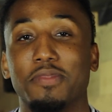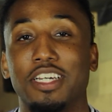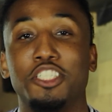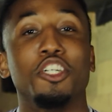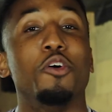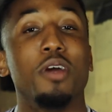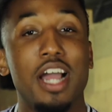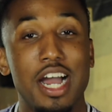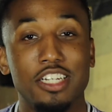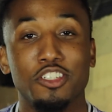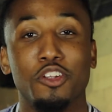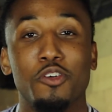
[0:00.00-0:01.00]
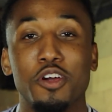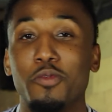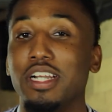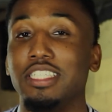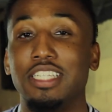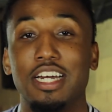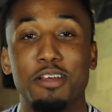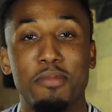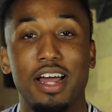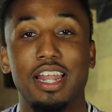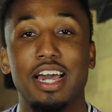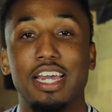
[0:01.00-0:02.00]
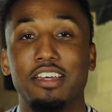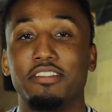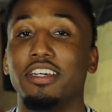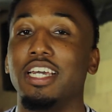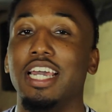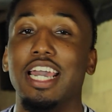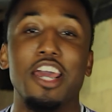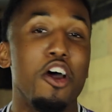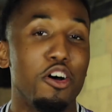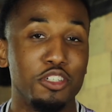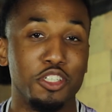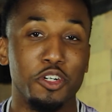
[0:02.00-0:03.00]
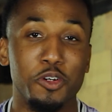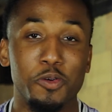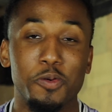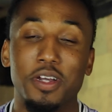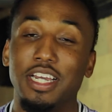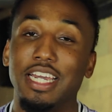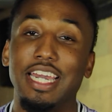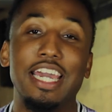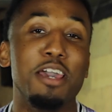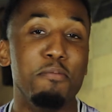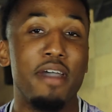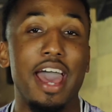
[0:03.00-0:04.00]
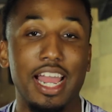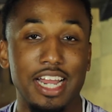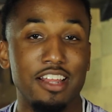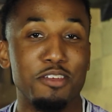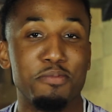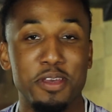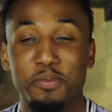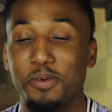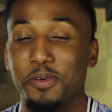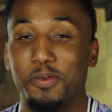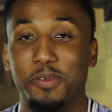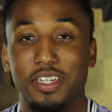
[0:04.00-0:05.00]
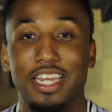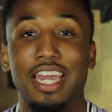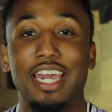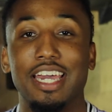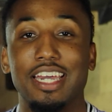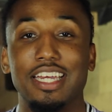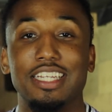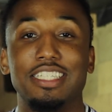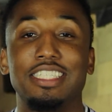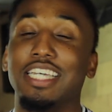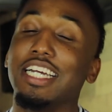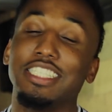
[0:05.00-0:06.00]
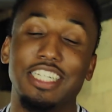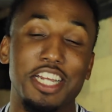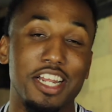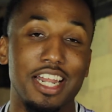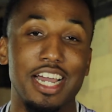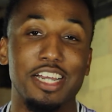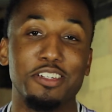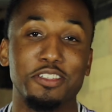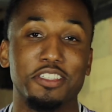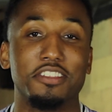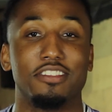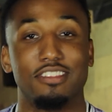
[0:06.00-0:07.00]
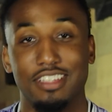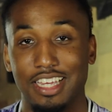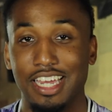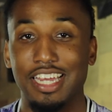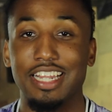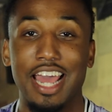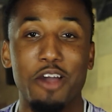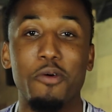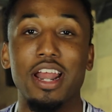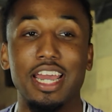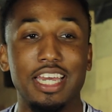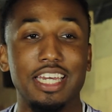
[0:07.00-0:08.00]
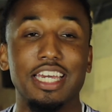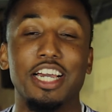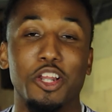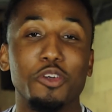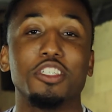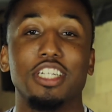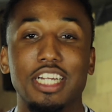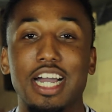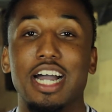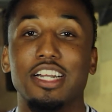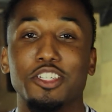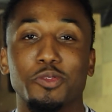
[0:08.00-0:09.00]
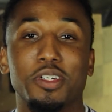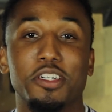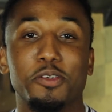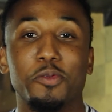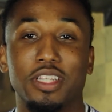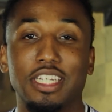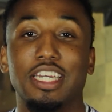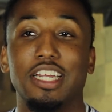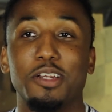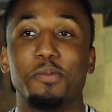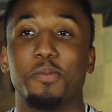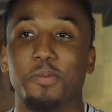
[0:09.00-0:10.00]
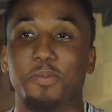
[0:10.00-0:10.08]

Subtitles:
show God's glory, what He's done in my life, and also impact other people and touch their lives, and that way they can get closer to God as well with the kingdom.